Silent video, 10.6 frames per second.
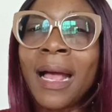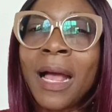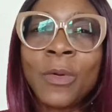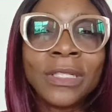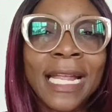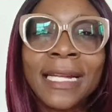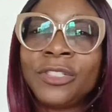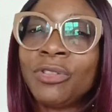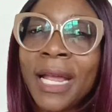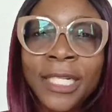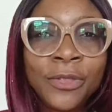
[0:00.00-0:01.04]
I was like
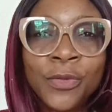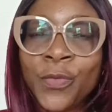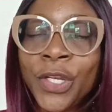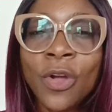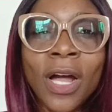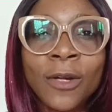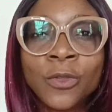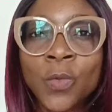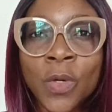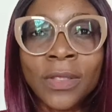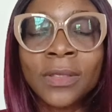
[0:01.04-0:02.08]
trying to figure out
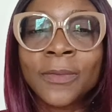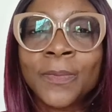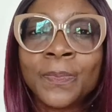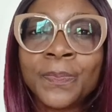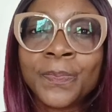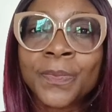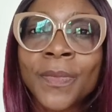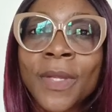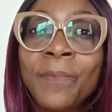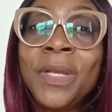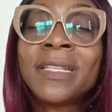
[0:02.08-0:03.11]
what
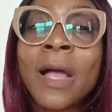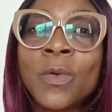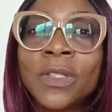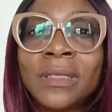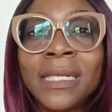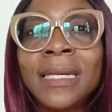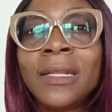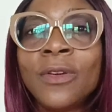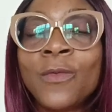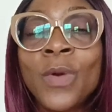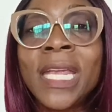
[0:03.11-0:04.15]
Peter was
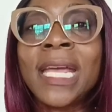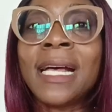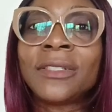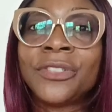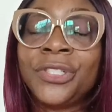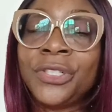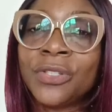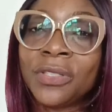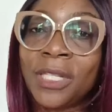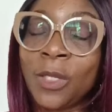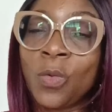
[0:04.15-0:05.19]
thinking of when he asked
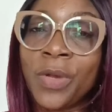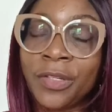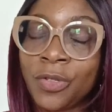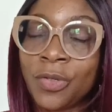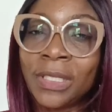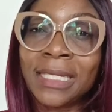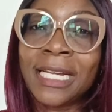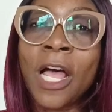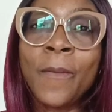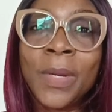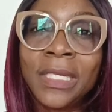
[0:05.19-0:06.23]
Jesus that question, that
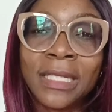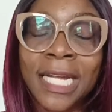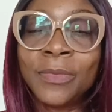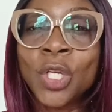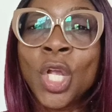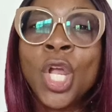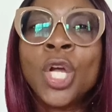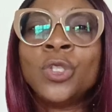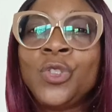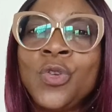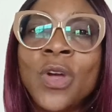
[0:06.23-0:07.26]
how many times
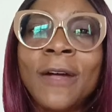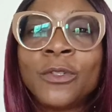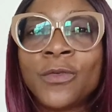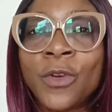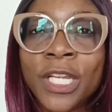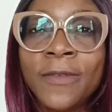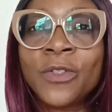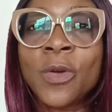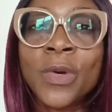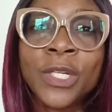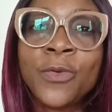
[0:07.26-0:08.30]
do you have to forgive
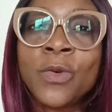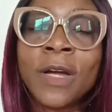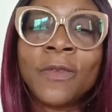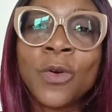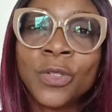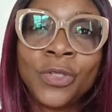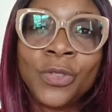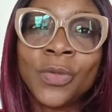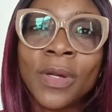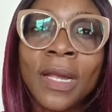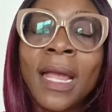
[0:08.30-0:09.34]
somebody who have hurt
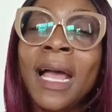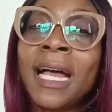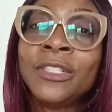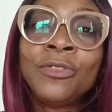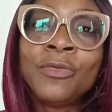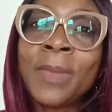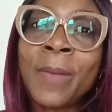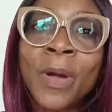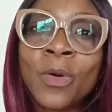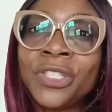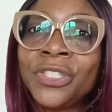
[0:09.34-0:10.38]
you? And do you
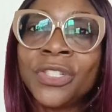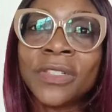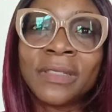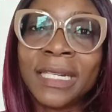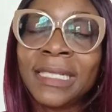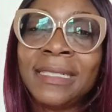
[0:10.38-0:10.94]
remember what Jesus said?